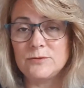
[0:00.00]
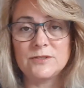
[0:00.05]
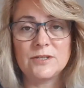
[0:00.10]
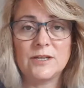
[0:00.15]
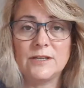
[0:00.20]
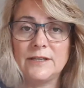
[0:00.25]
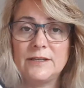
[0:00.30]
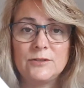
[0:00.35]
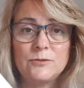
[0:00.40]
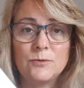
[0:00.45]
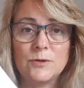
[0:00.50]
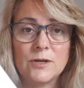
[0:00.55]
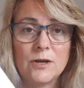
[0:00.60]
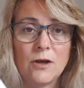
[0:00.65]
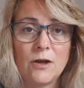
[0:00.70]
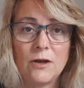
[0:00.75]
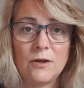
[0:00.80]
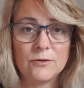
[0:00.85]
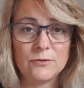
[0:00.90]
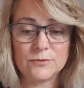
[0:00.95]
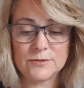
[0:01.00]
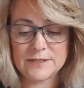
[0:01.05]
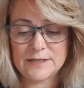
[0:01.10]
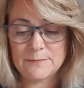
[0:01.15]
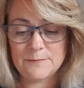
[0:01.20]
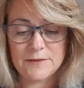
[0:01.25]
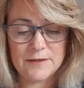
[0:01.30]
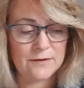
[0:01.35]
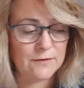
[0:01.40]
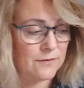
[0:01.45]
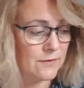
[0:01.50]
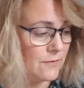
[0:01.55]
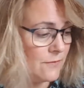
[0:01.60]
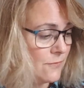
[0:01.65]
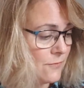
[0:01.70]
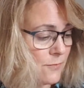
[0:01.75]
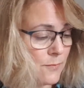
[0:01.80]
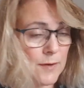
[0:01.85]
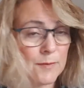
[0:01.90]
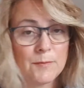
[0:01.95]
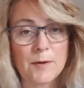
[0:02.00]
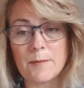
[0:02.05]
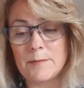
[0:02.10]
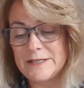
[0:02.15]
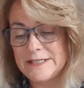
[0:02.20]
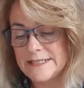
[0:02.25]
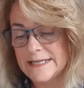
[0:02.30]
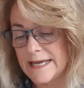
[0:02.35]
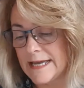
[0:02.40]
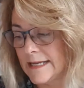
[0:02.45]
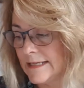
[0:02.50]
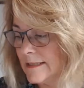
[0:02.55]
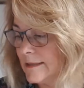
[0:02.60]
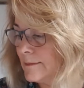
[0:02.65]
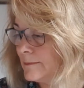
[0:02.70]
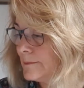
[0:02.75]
turn it into a card or something for my mum and dad.